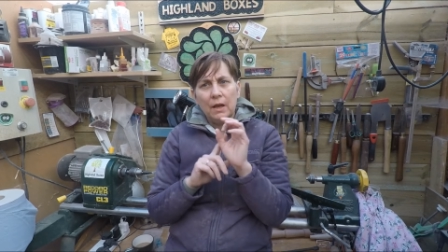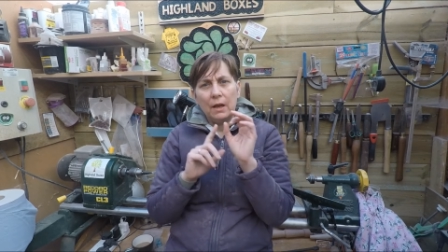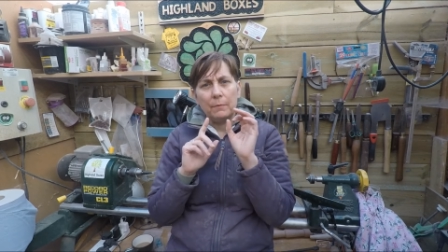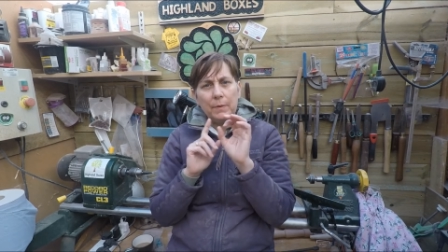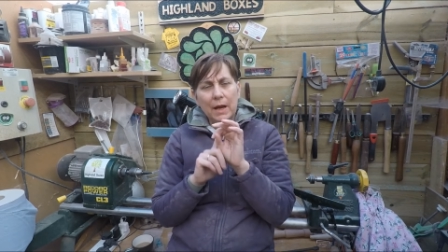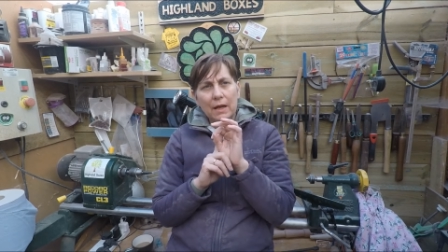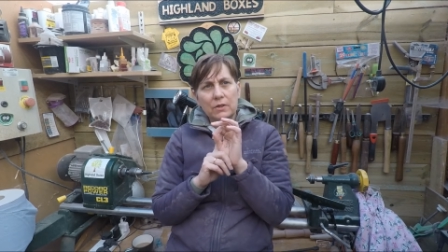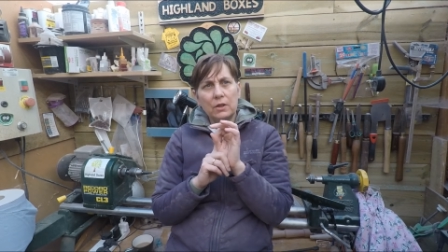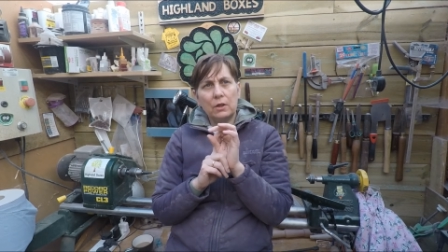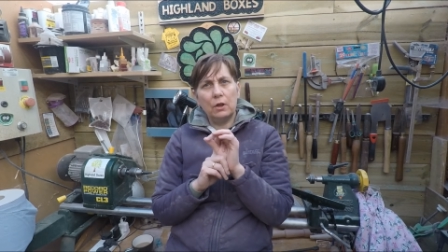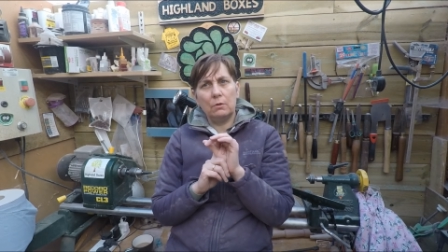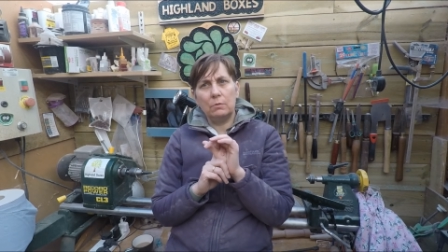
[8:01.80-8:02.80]
I've been asked a
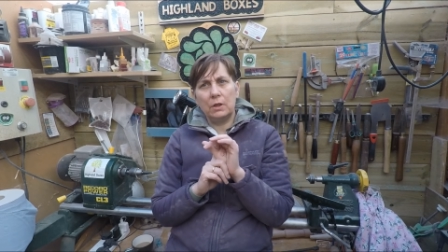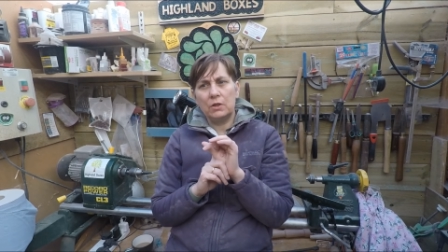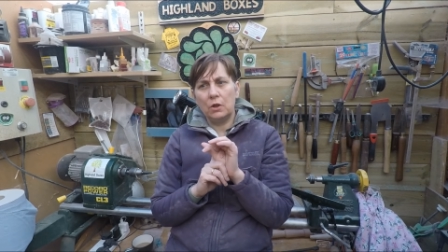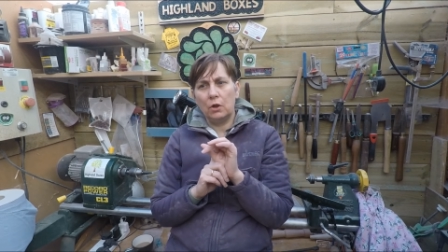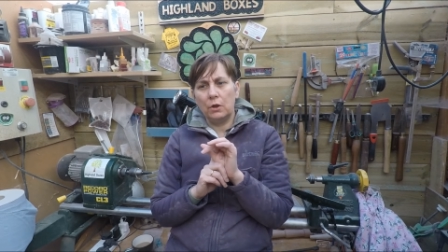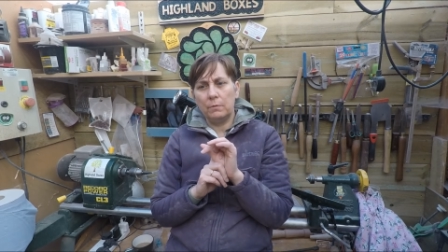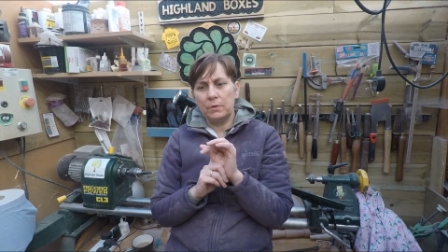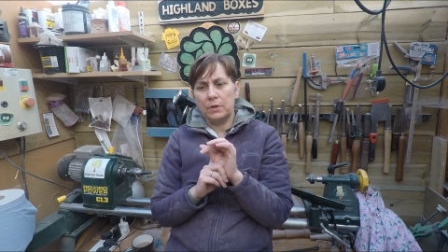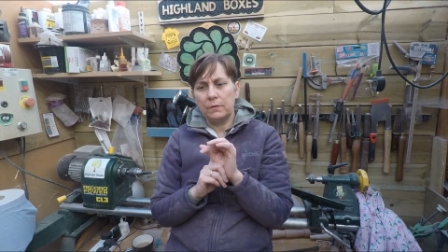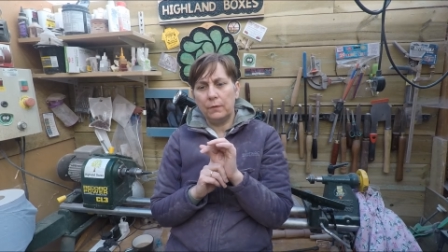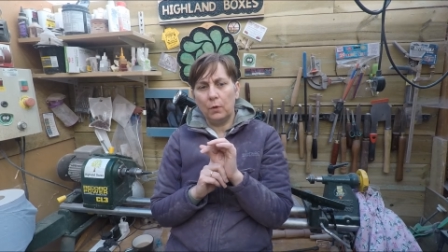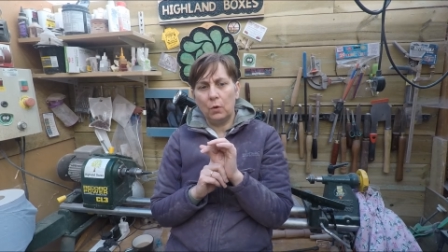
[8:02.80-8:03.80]
couple of times
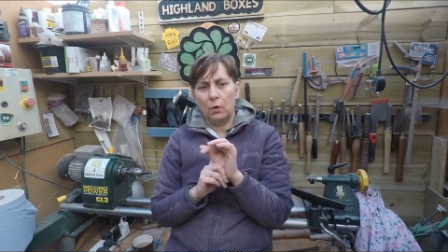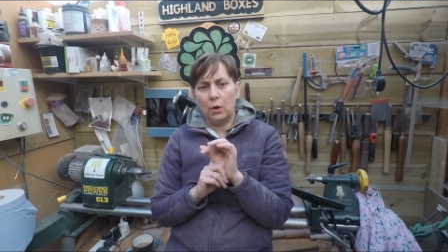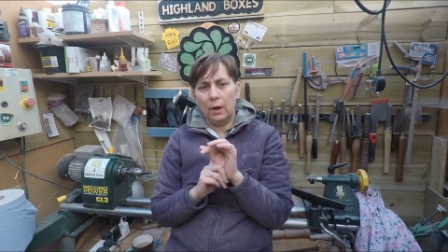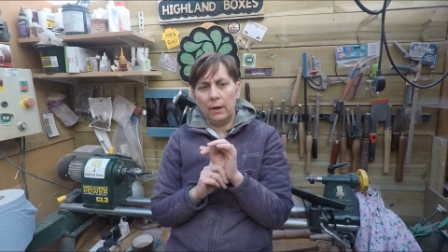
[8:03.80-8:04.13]
for